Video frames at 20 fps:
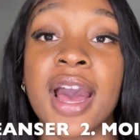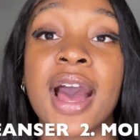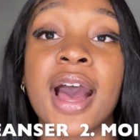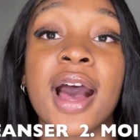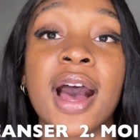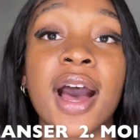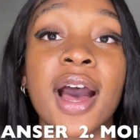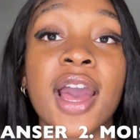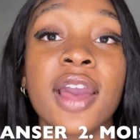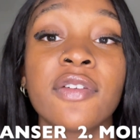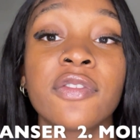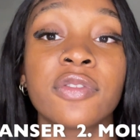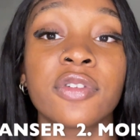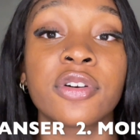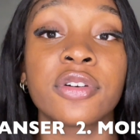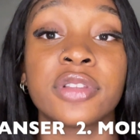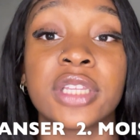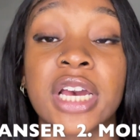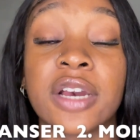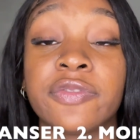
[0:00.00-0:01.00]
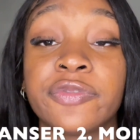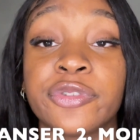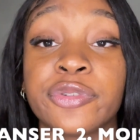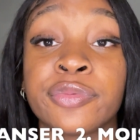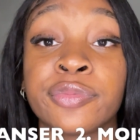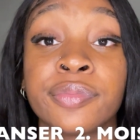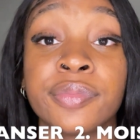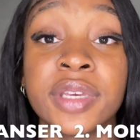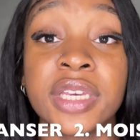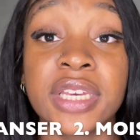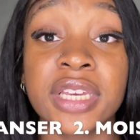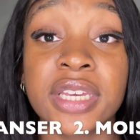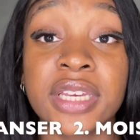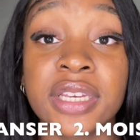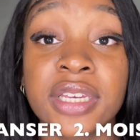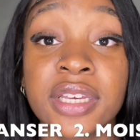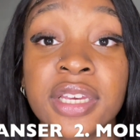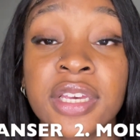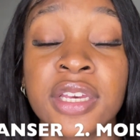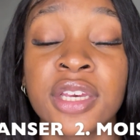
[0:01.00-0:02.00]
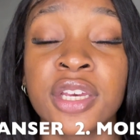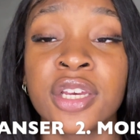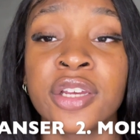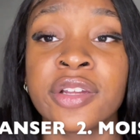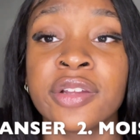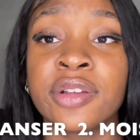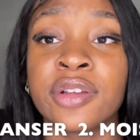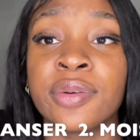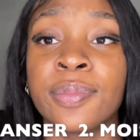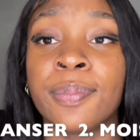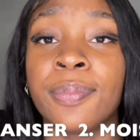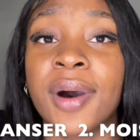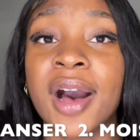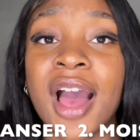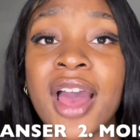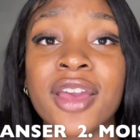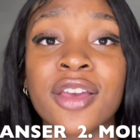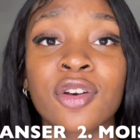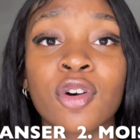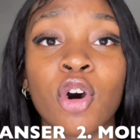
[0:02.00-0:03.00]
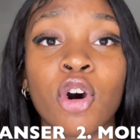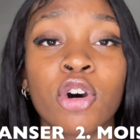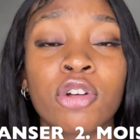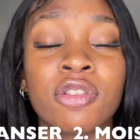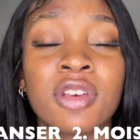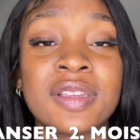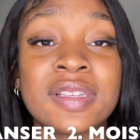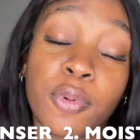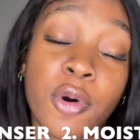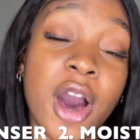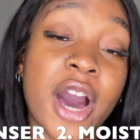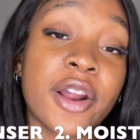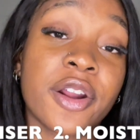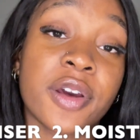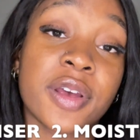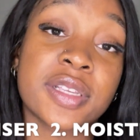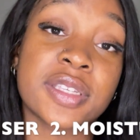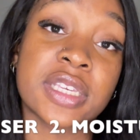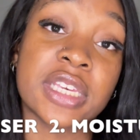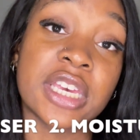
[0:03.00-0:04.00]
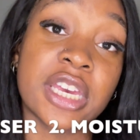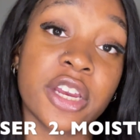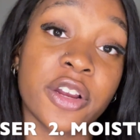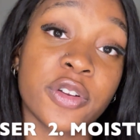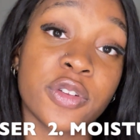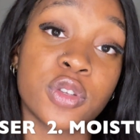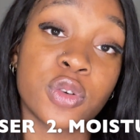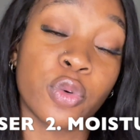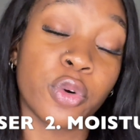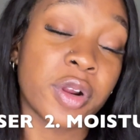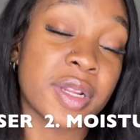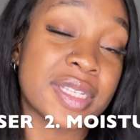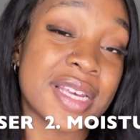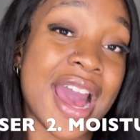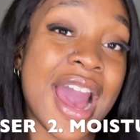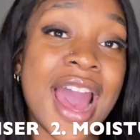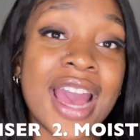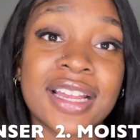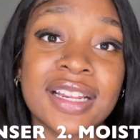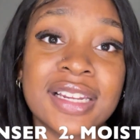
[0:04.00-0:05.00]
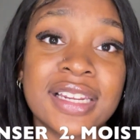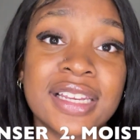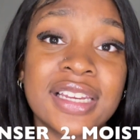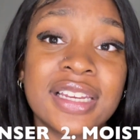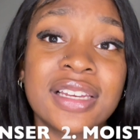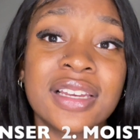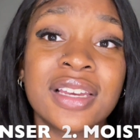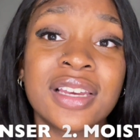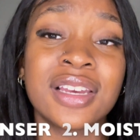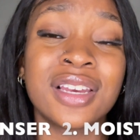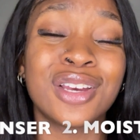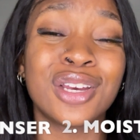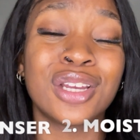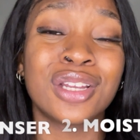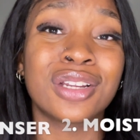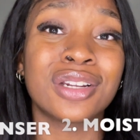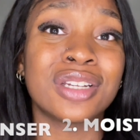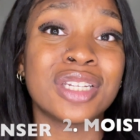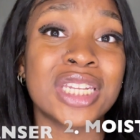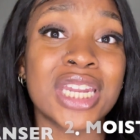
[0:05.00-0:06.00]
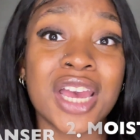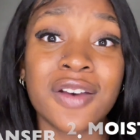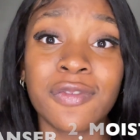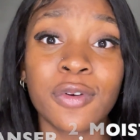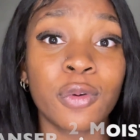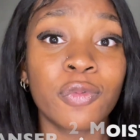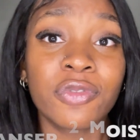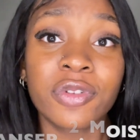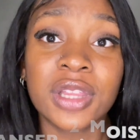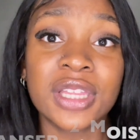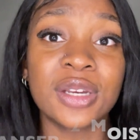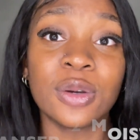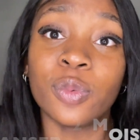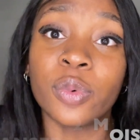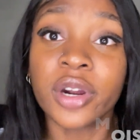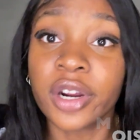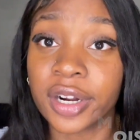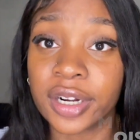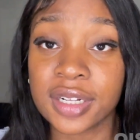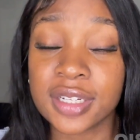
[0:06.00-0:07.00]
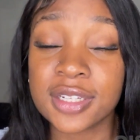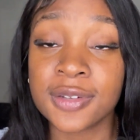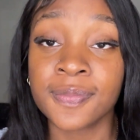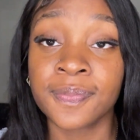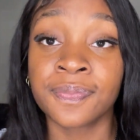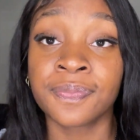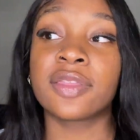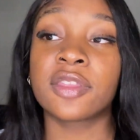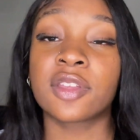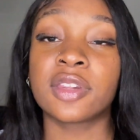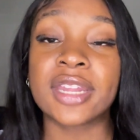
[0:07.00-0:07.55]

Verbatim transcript: I've learned that for me, buying all these products geared towards acne never really worked. The